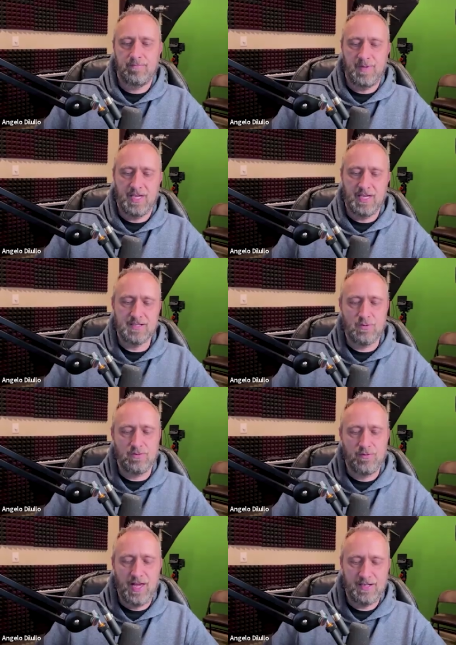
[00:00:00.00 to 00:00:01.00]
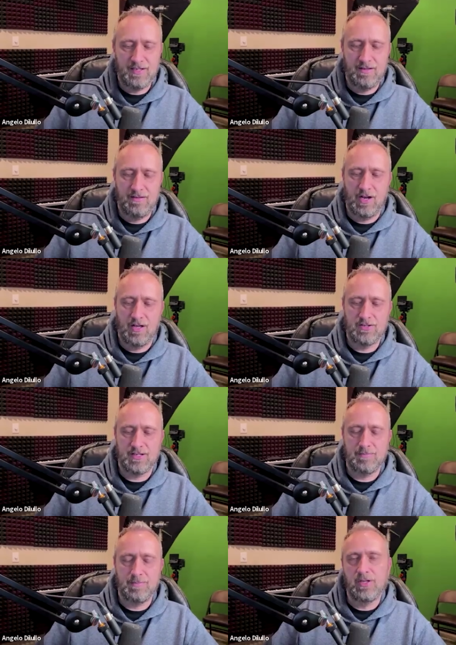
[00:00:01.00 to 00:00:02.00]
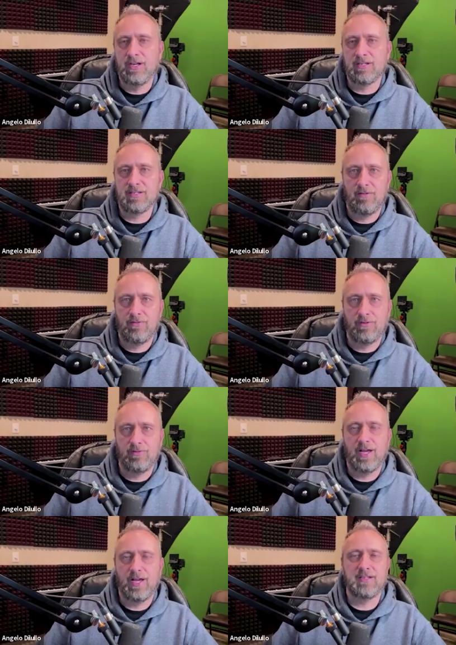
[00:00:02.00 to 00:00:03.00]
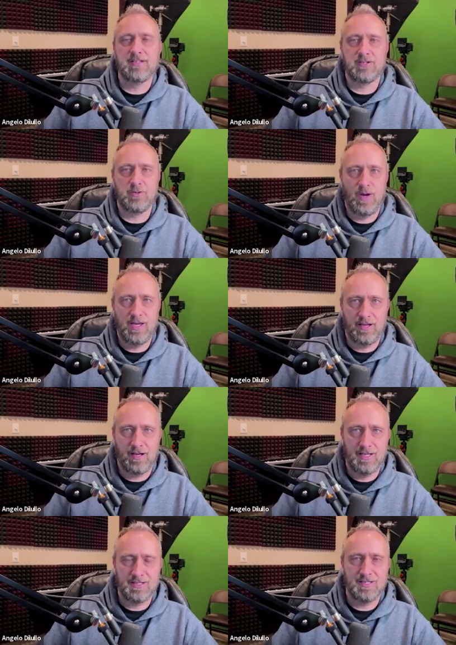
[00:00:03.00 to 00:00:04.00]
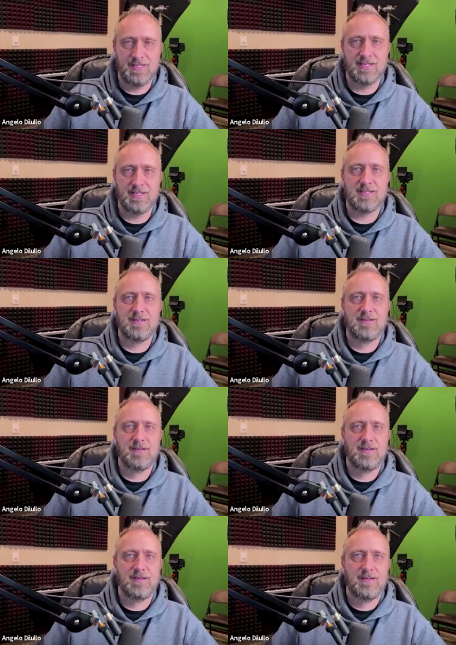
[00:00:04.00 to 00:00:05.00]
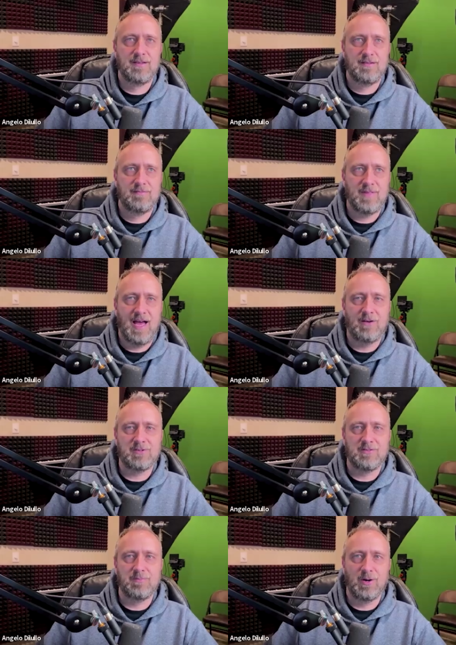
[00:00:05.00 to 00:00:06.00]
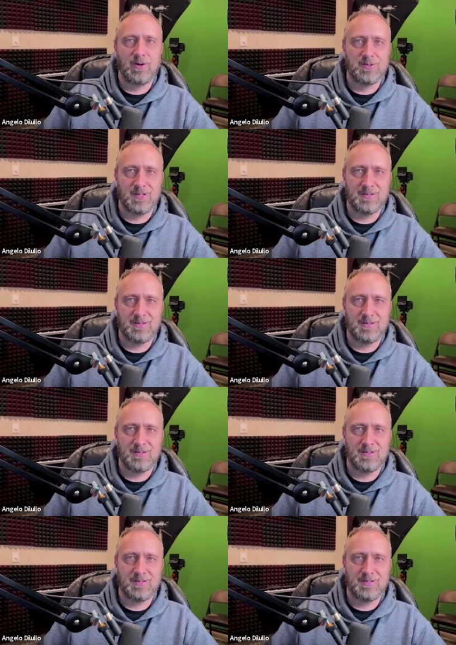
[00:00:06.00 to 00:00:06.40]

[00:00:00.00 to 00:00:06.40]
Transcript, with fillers: Because it's reflective, it also has the ability to self-reflect in such a way that causes this house of mirrors